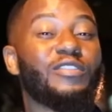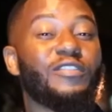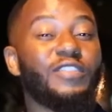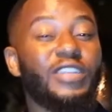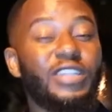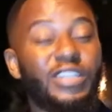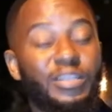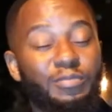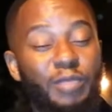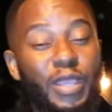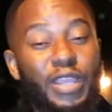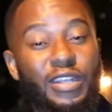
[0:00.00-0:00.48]
of
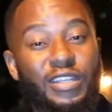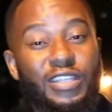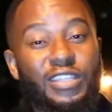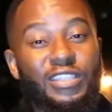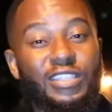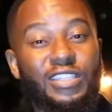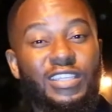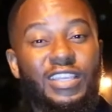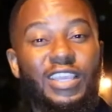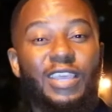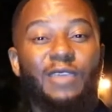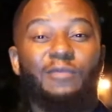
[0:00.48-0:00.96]

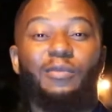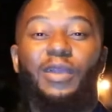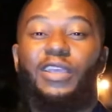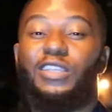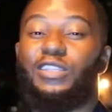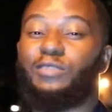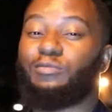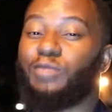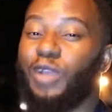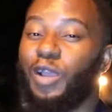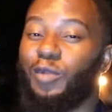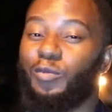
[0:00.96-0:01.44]
independence by
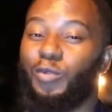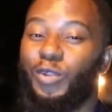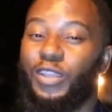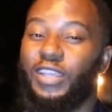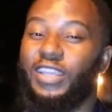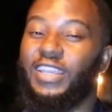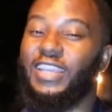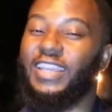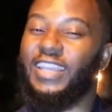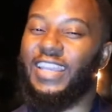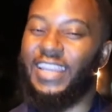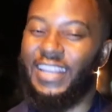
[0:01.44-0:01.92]
Zimbabwe
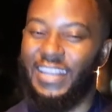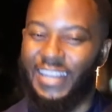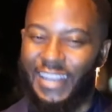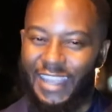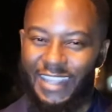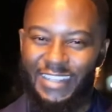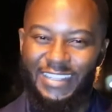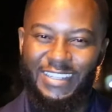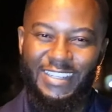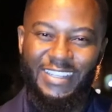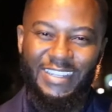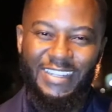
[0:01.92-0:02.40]
in
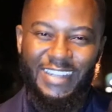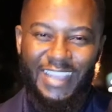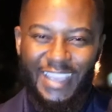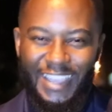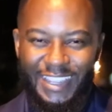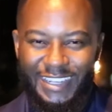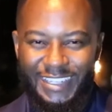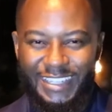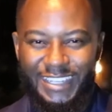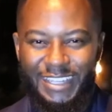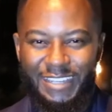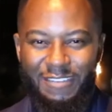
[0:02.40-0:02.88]

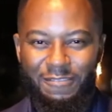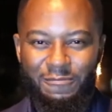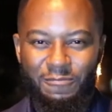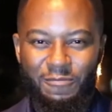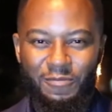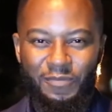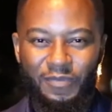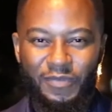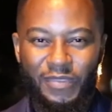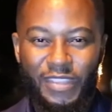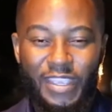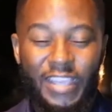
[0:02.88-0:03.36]
1980.
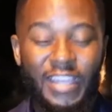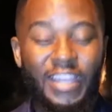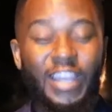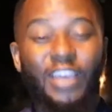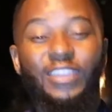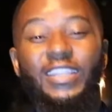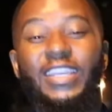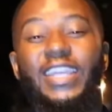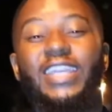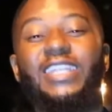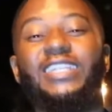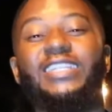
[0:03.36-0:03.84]
Now
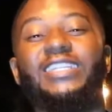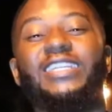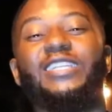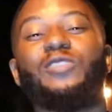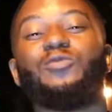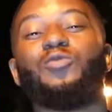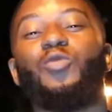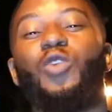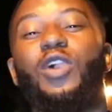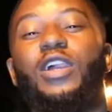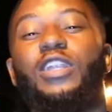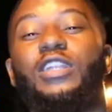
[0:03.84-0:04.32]
the
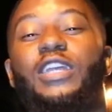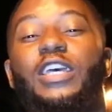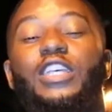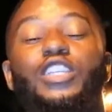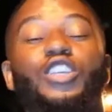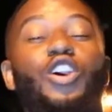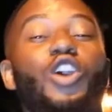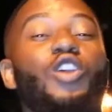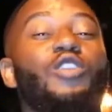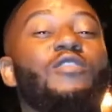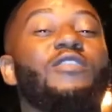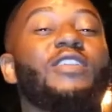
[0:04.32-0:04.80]
NDS1 has
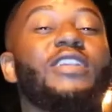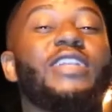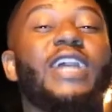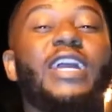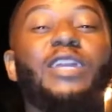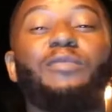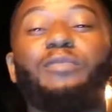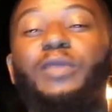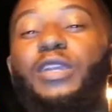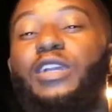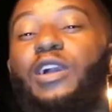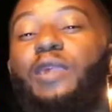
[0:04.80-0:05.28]

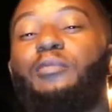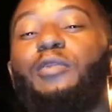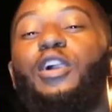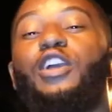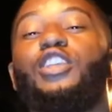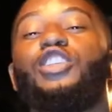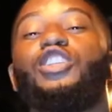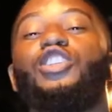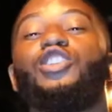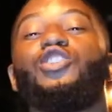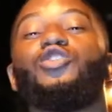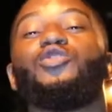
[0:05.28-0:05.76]
overnight become a
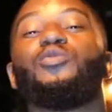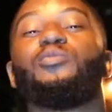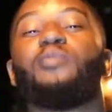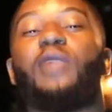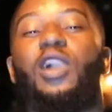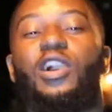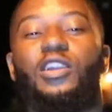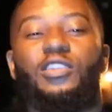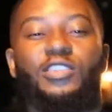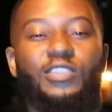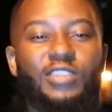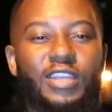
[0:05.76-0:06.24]
new
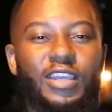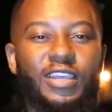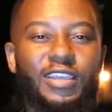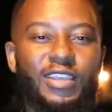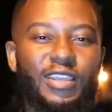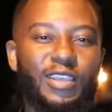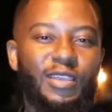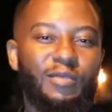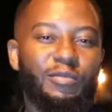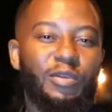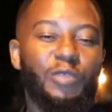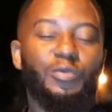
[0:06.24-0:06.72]
mantra,
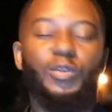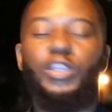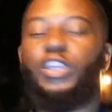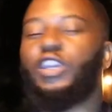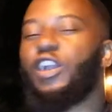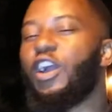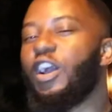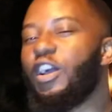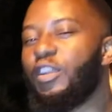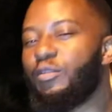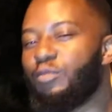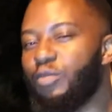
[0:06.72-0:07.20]
but we
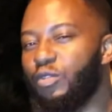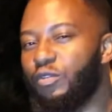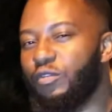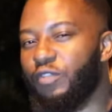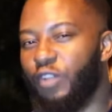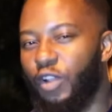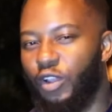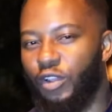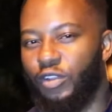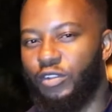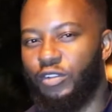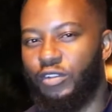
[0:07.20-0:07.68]
can't move
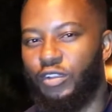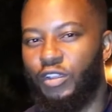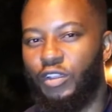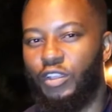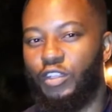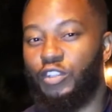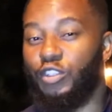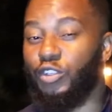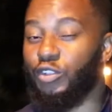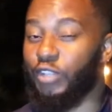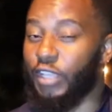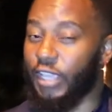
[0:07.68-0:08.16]
on
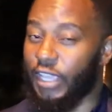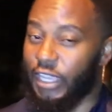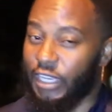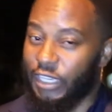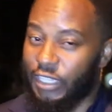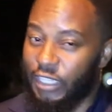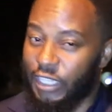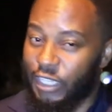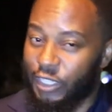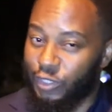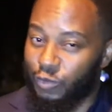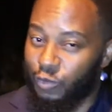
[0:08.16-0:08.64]
to the
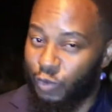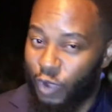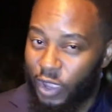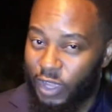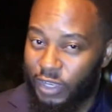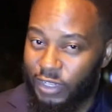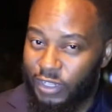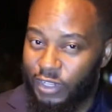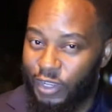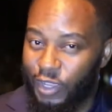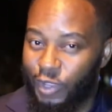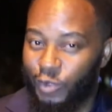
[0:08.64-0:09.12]

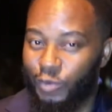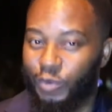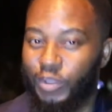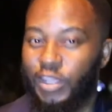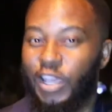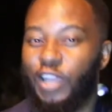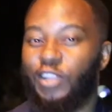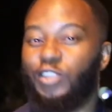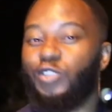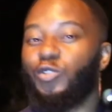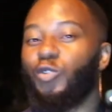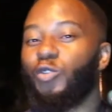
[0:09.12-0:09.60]
NDS1
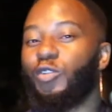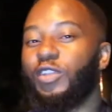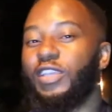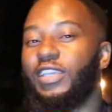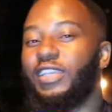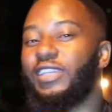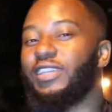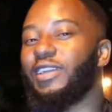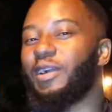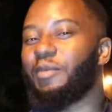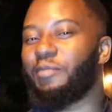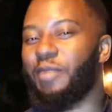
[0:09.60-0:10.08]
without
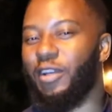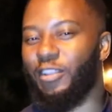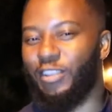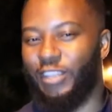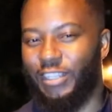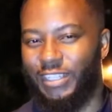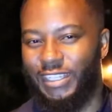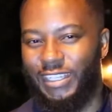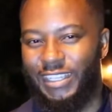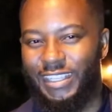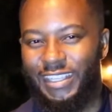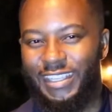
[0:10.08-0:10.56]
talking about the
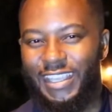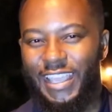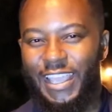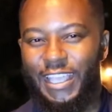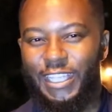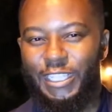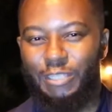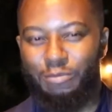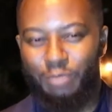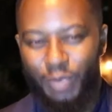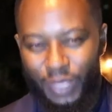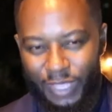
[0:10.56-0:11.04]

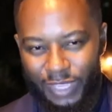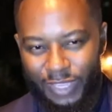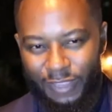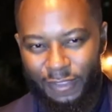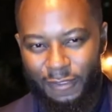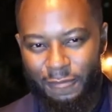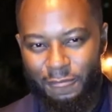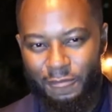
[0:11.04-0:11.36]
TSP.